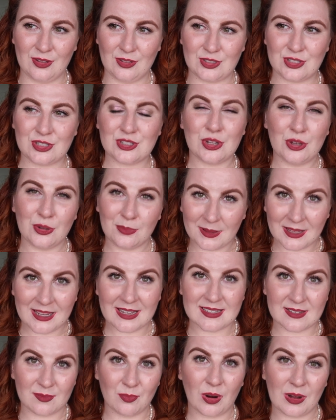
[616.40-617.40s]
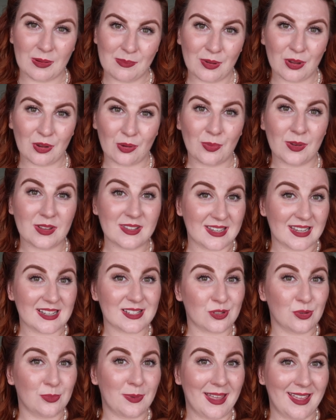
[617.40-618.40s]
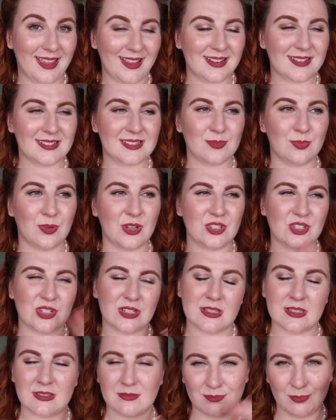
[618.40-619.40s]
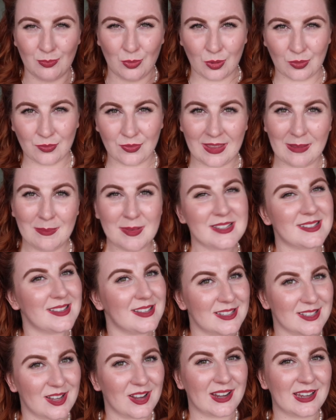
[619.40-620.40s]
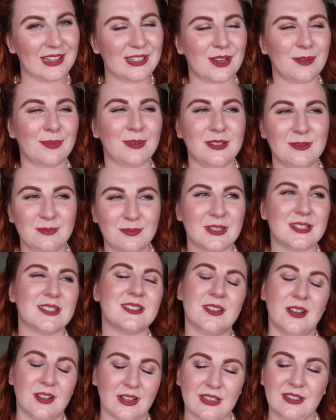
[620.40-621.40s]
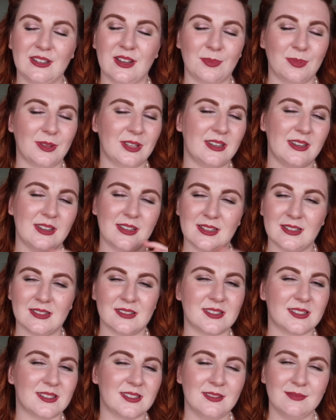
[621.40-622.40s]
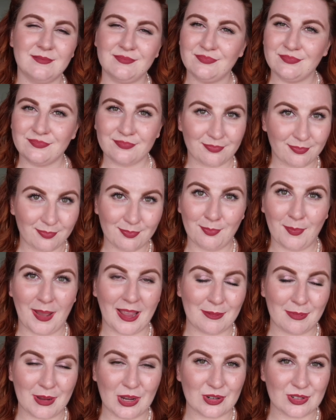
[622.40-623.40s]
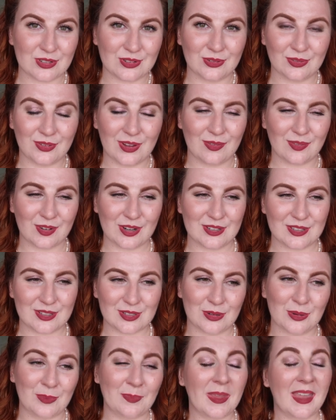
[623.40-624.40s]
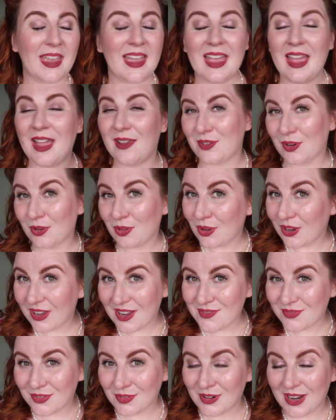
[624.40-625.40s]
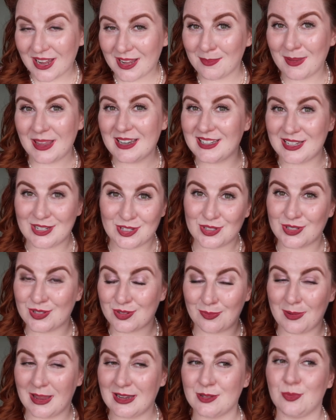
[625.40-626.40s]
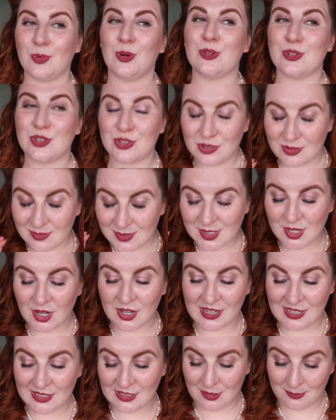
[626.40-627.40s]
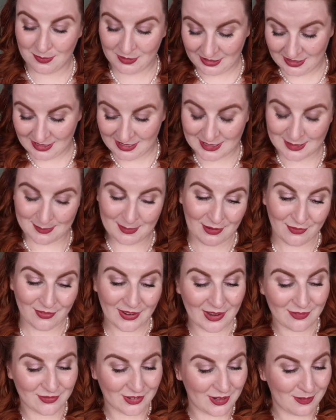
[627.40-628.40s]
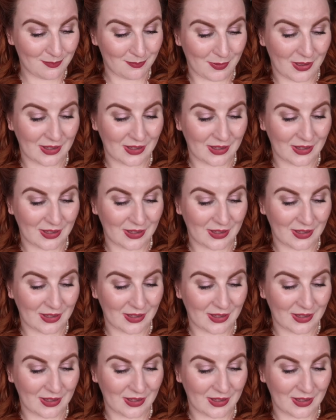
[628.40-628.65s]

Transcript: it's two plays in one book with Disco Pigs, which is more famous than Sucking Dublin, but Sucking Dublin is my personal favourite. So if you're looking for recommendations from Enda Walsh, Sucking Dublin is my favourite,